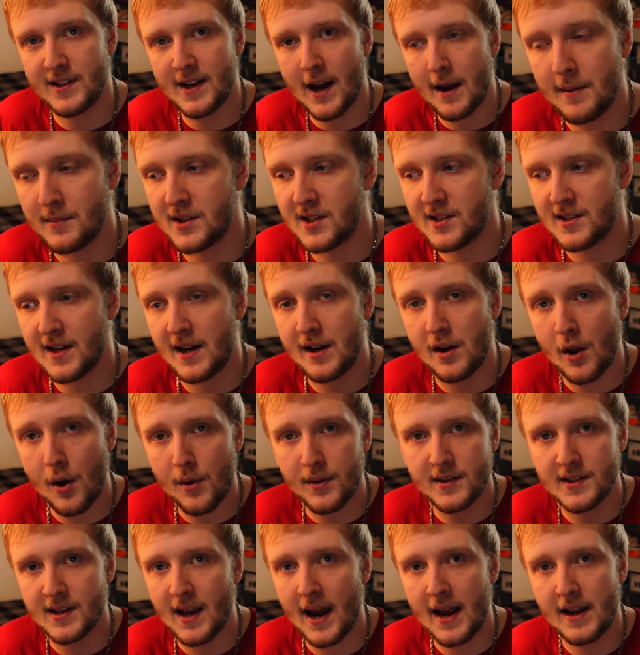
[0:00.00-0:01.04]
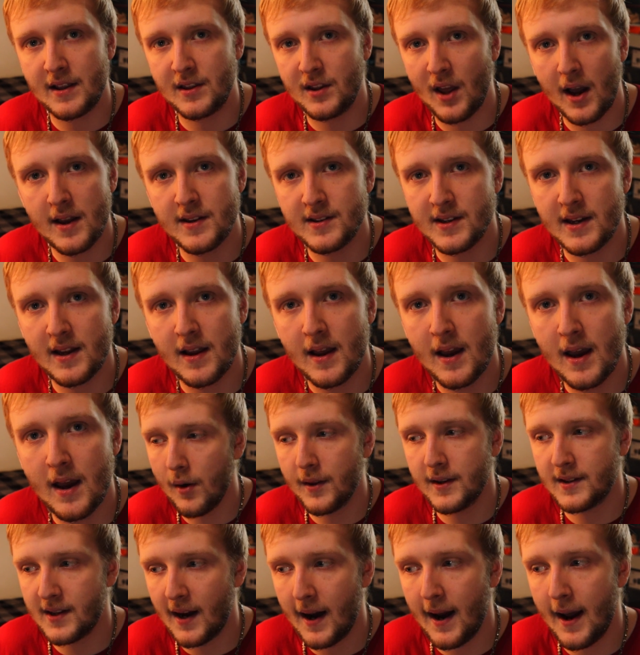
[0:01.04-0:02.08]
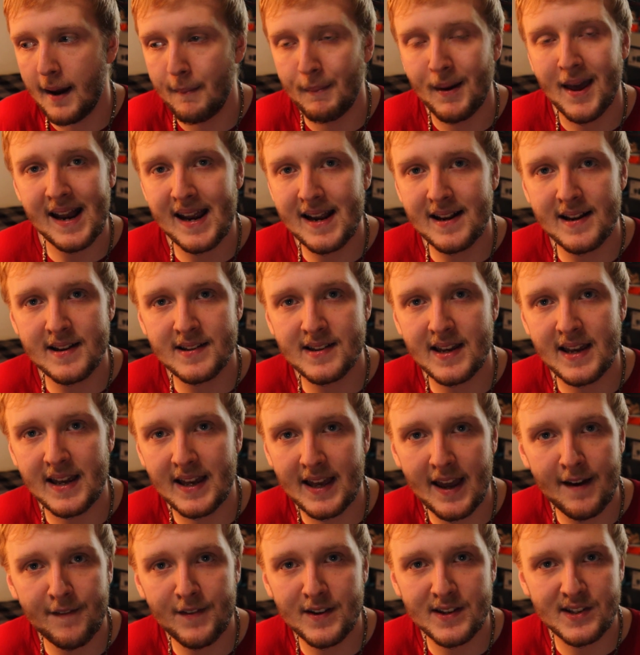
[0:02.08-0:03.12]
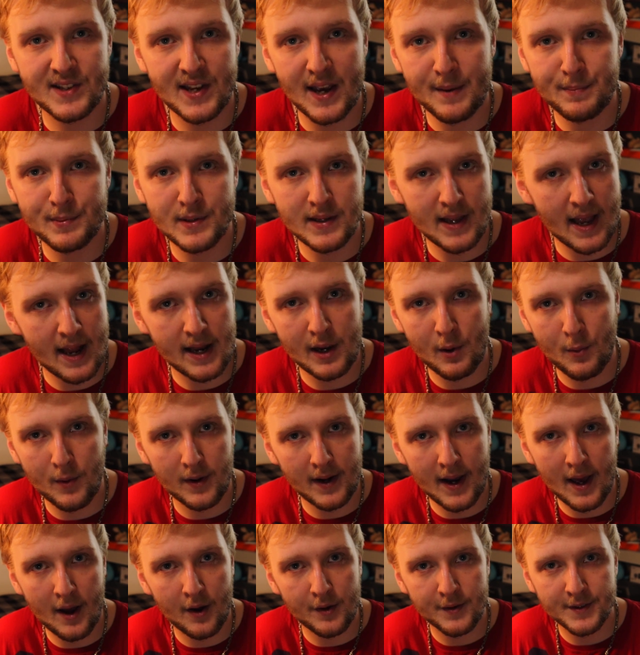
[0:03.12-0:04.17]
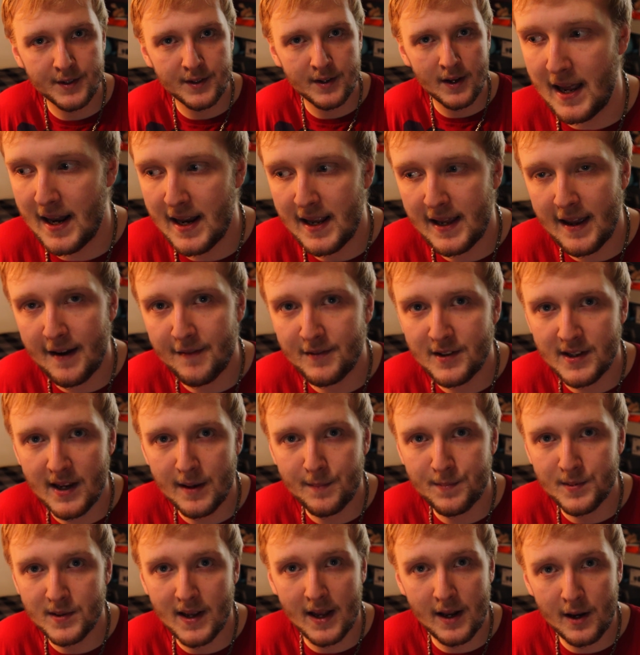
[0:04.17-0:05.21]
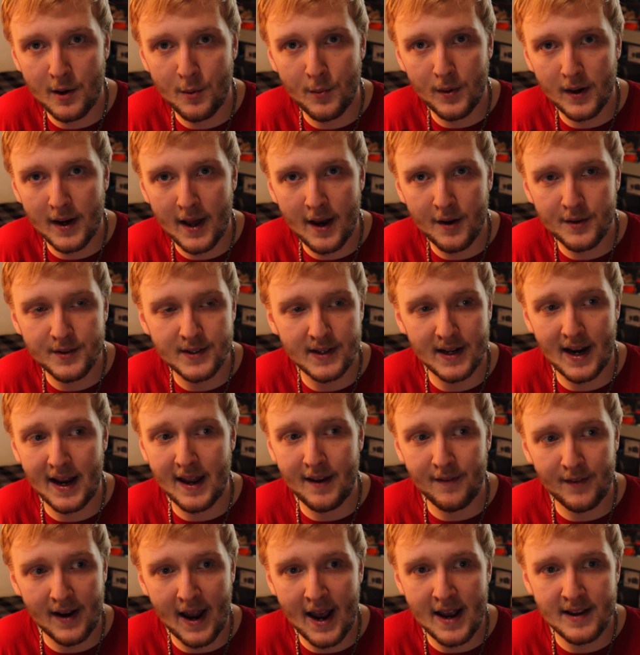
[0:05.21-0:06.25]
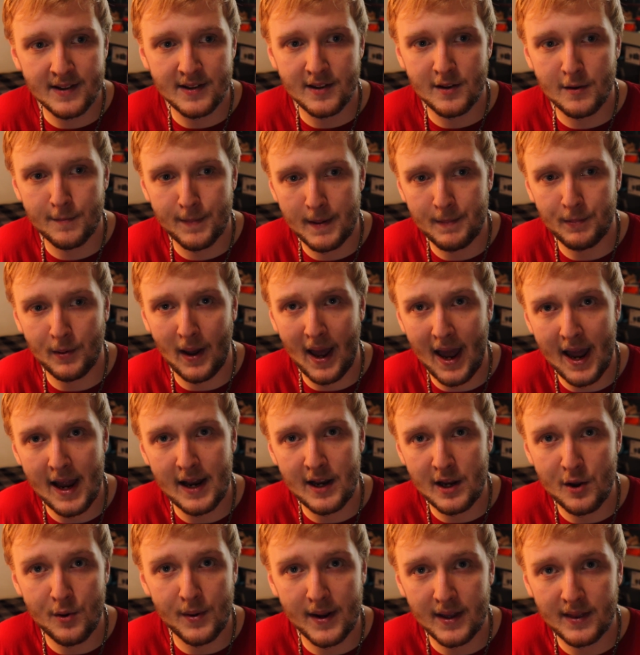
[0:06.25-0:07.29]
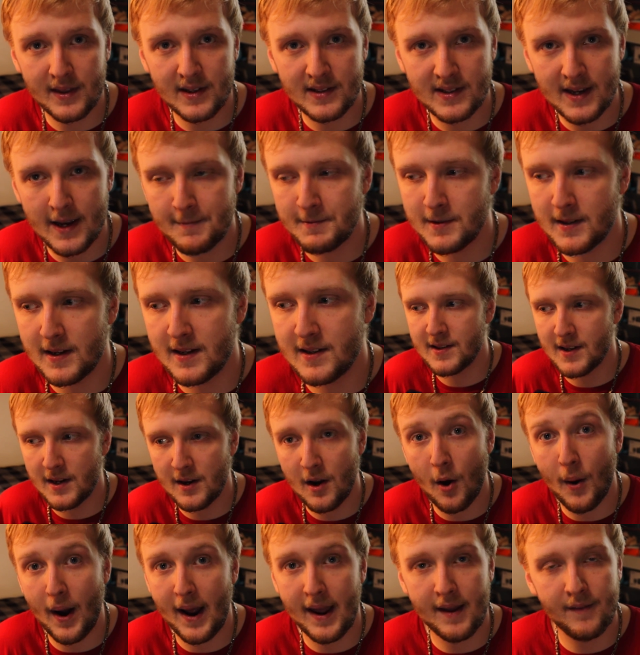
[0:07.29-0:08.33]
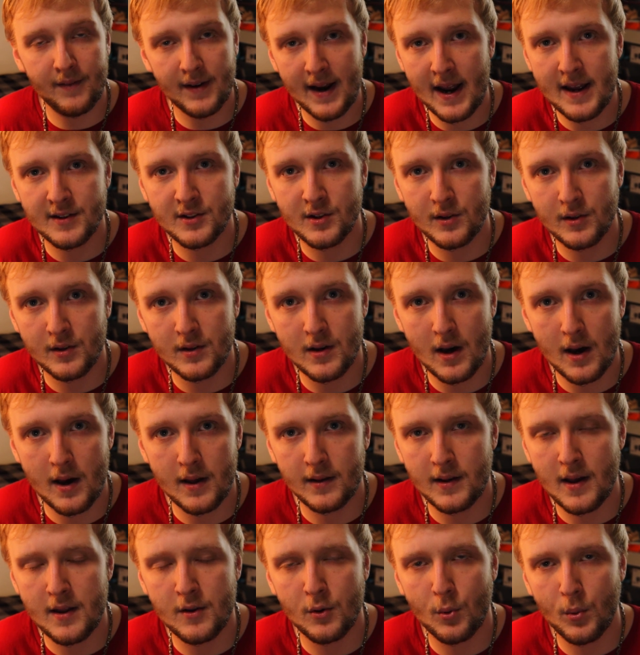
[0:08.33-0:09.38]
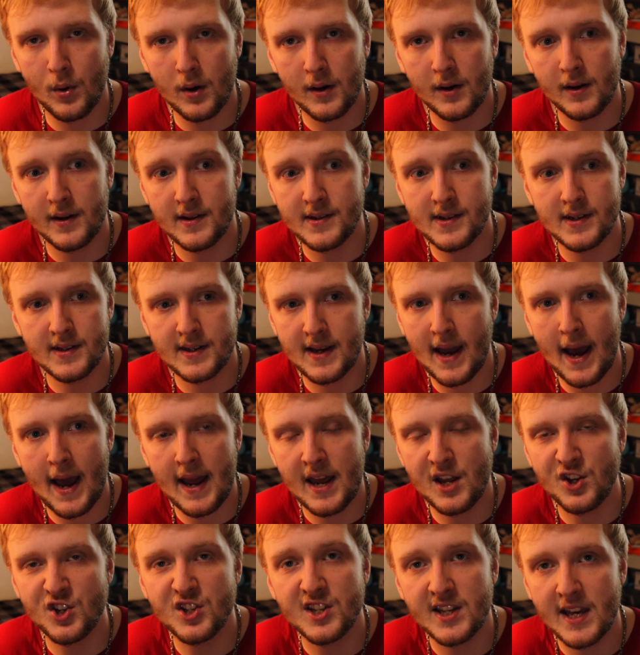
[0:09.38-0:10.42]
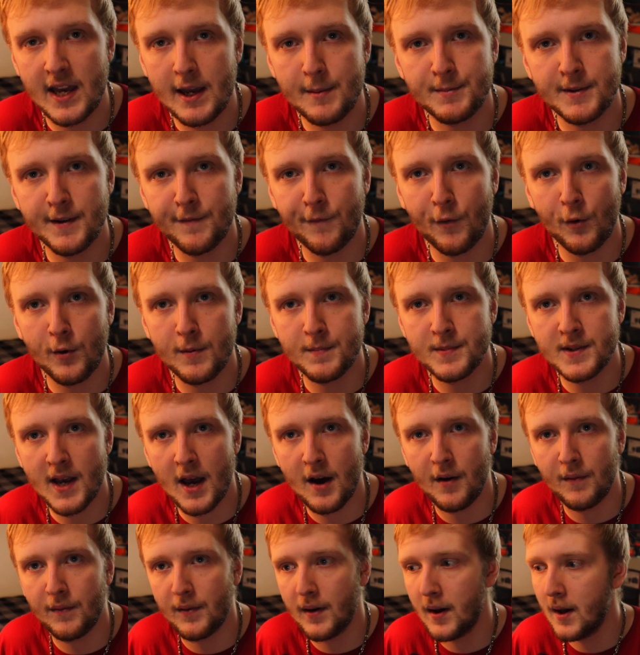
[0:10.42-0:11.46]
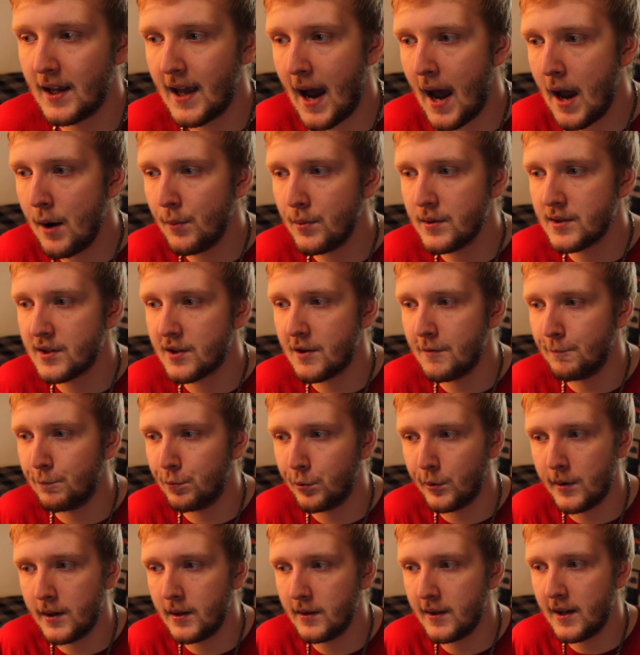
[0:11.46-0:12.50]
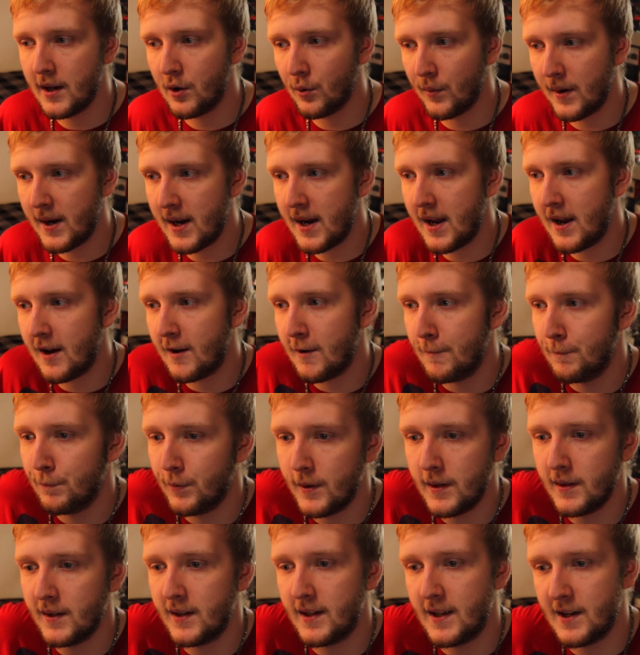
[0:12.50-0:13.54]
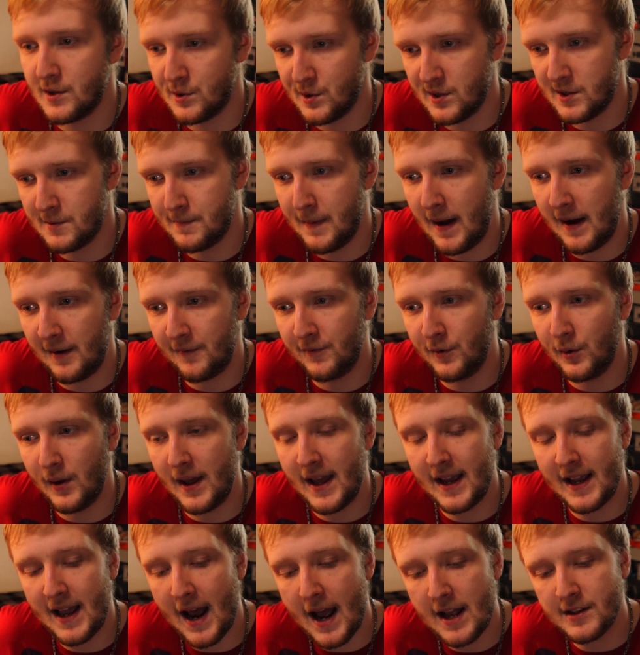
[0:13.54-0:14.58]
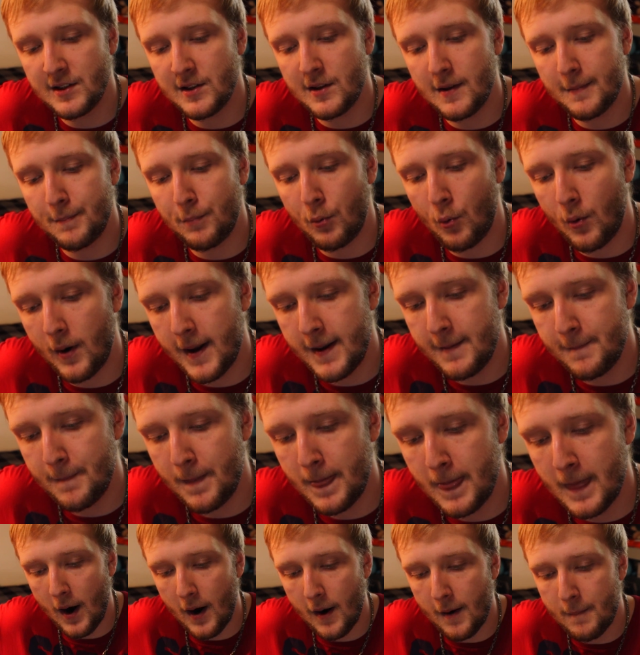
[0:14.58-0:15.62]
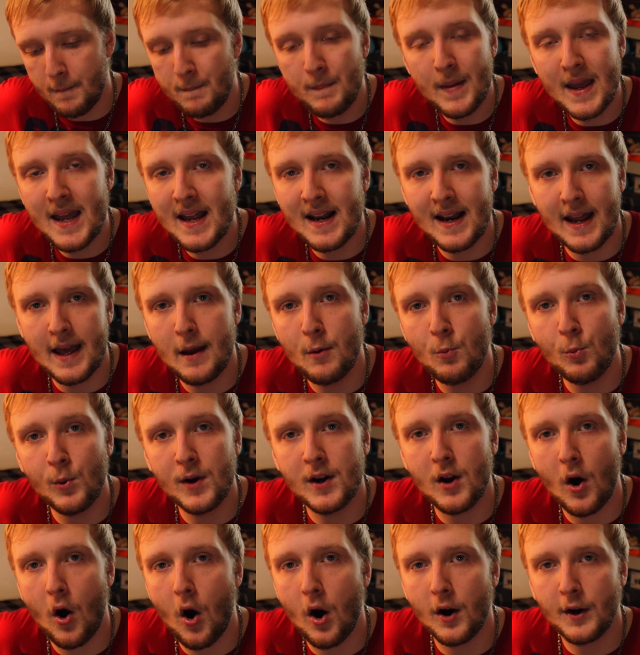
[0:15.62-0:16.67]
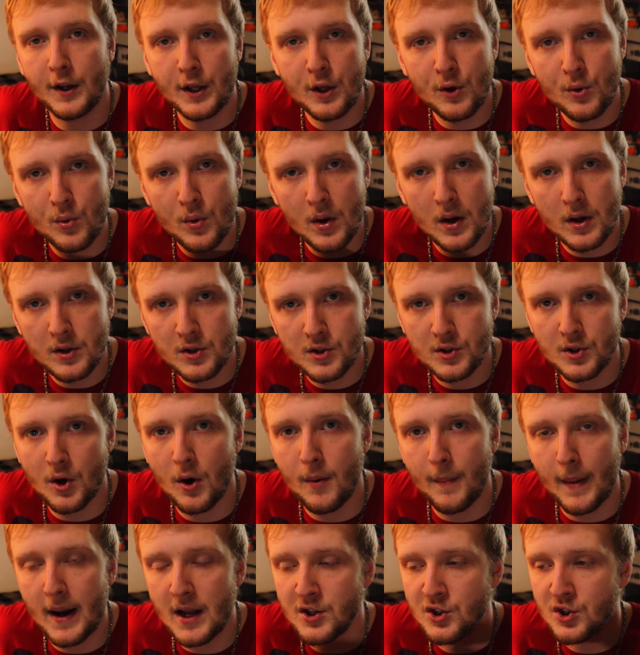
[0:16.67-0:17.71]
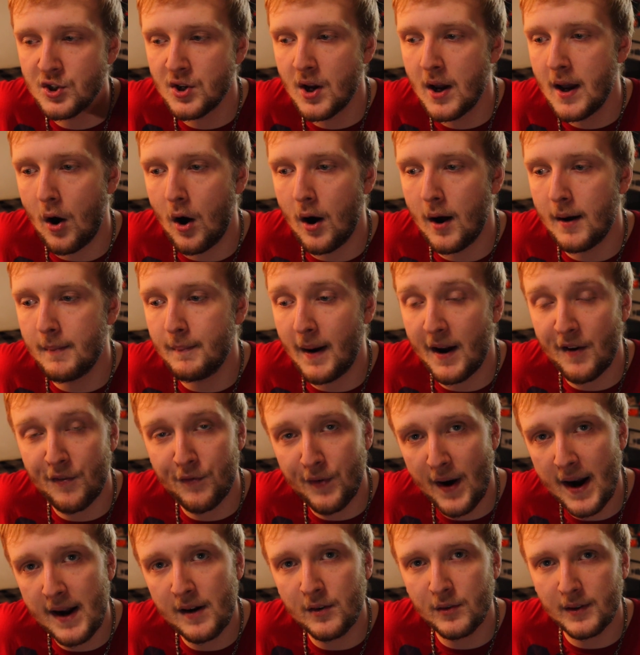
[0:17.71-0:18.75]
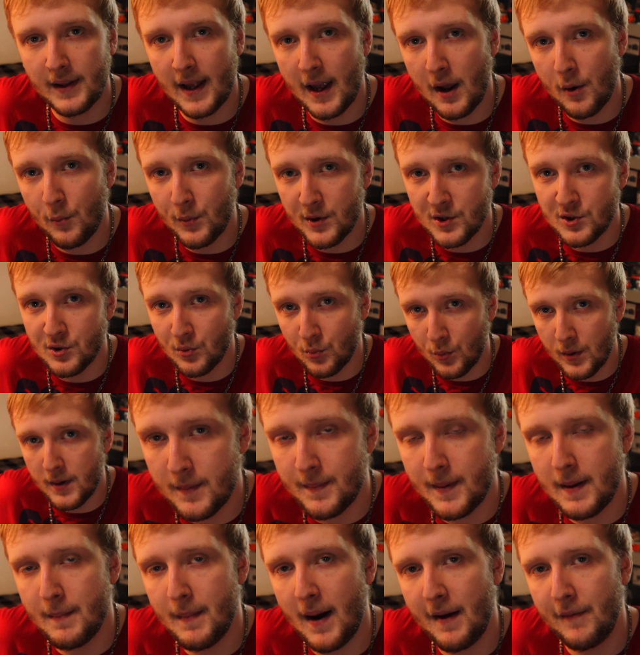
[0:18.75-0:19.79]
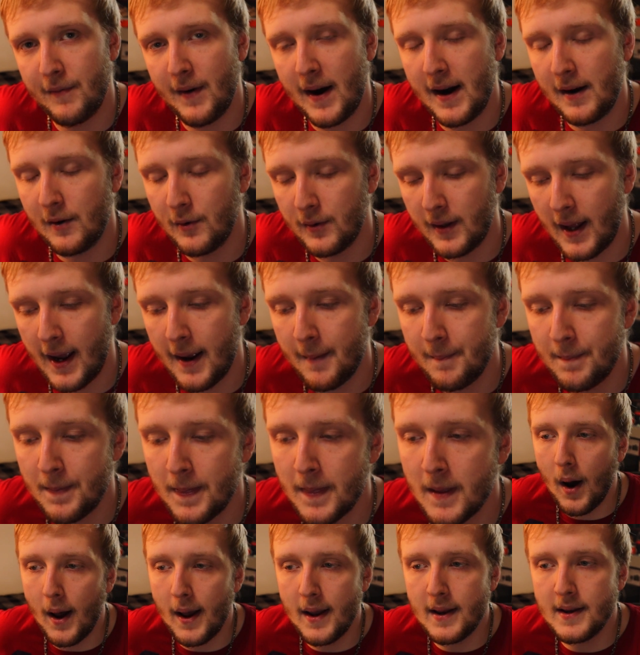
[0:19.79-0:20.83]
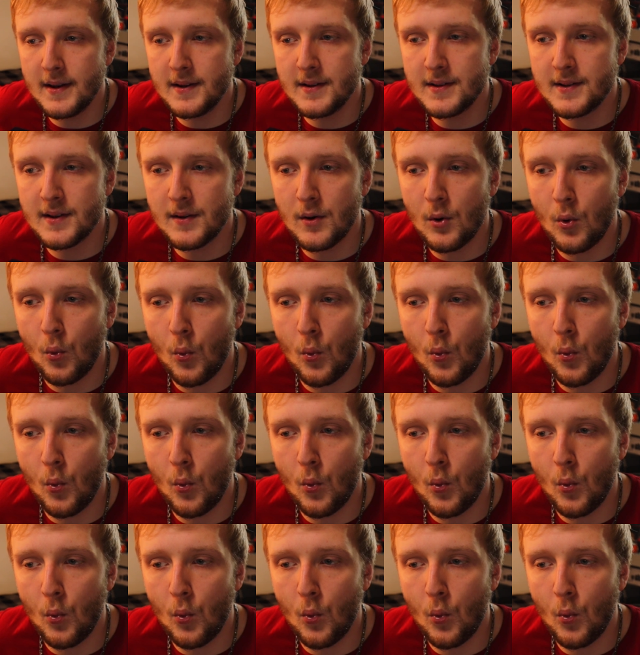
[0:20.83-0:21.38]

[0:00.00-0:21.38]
3 times, because I know this guy does it all the time. And he doesn't give his tips to anyone else. He didn't give tips to anyone else. And I even asked other people, "Hey, do you get the tips?" And he said, "No." I even asked another worker, and he says, "Yeah, he just keeps it for himself." The guy was completely greedy and completely disrespectful. It got to the point where me and him would argue so much that on my final day, which would be my final day, was